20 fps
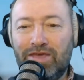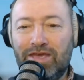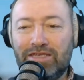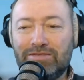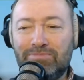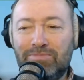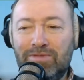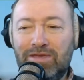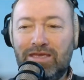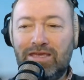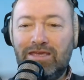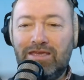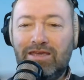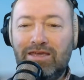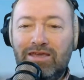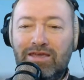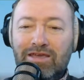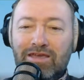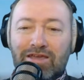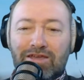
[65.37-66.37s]
There's me
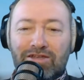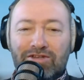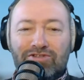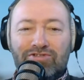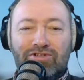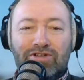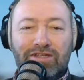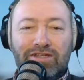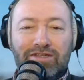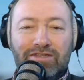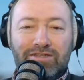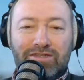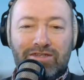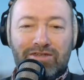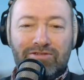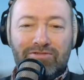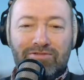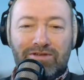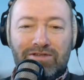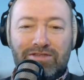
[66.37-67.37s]
trying
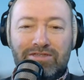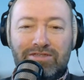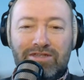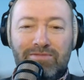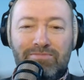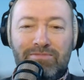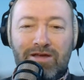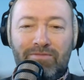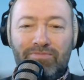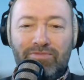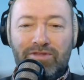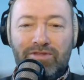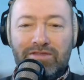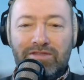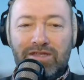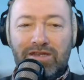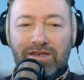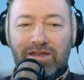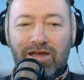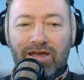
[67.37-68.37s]
to sum up the
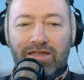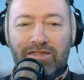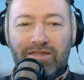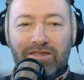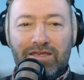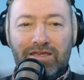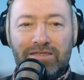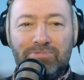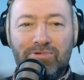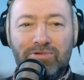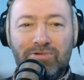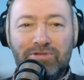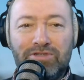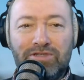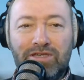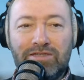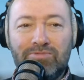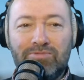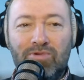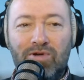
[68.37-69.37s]
delight that is
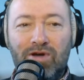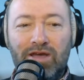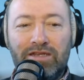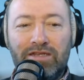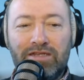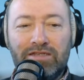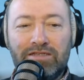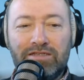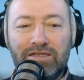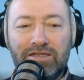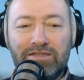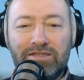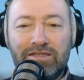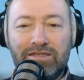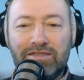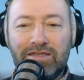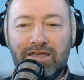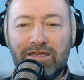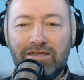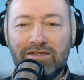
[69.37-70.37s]
Portuguese wine in 60
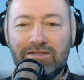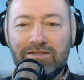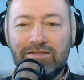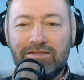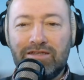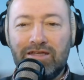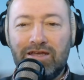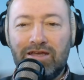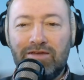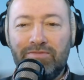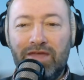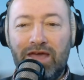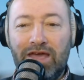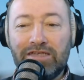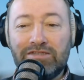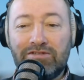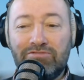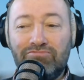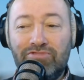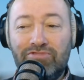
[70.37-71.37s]
seconds. That
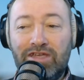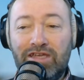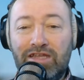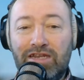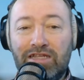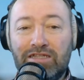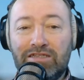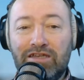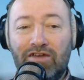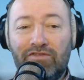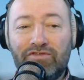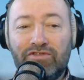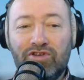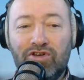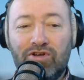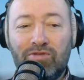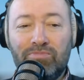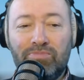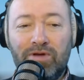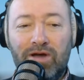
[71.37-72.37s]
is a really tough
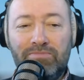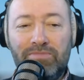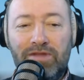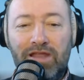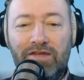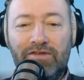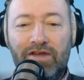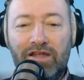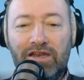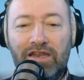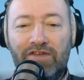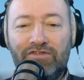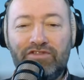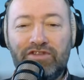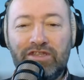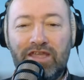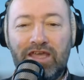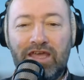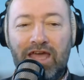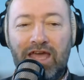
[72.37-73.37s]
job, but I left
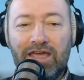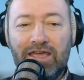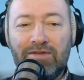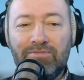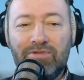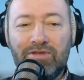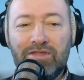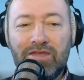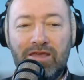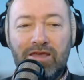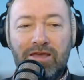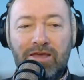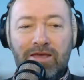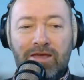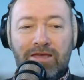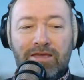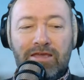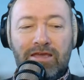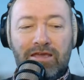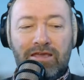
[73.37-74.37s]
you there hanging with,
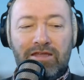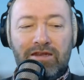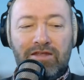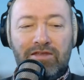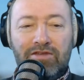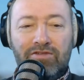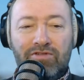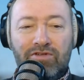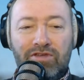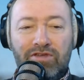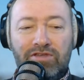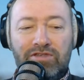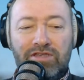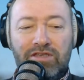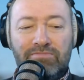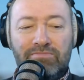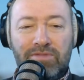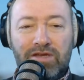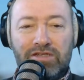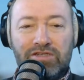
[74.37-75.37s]
you
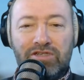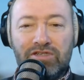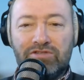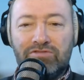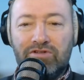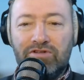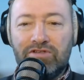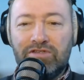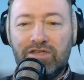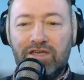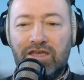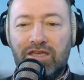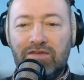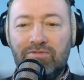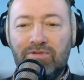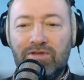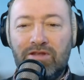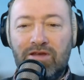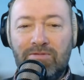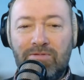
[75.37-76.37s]
see Matias Rosé,
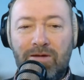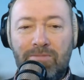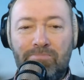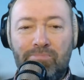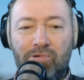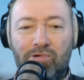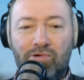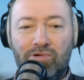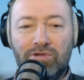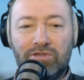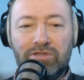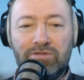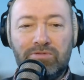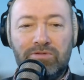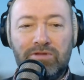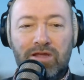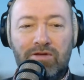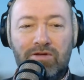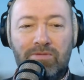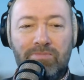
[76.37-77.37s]
we know about ports,
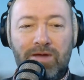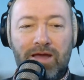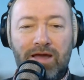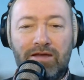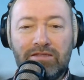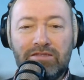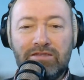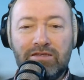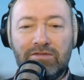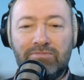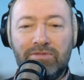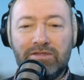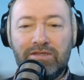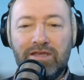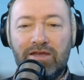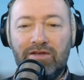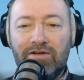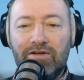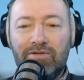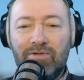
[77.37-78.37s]
we know about
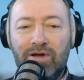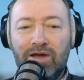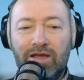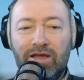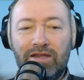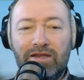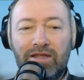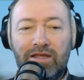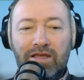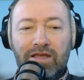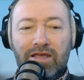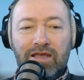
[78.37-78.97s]
Madeira wine,